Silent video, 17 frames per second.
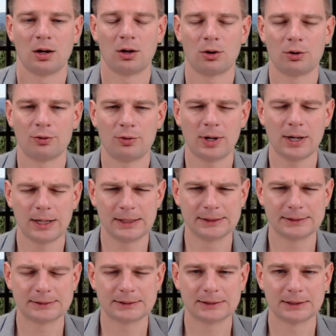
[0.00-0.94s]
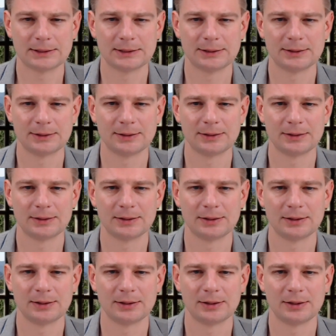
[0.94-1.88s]
All right.
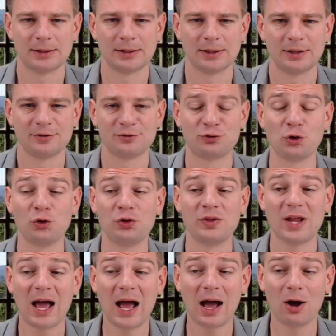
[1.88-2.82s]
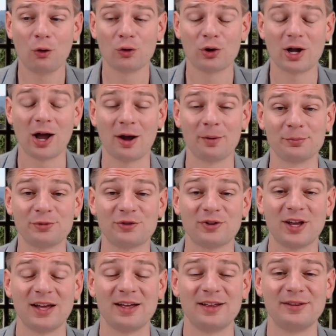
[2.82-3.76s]
So now comes
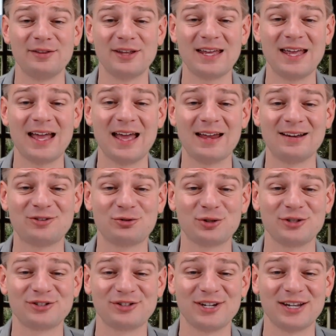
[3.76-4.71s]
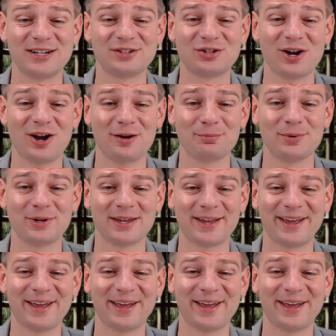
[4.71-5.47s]
the interesting topic,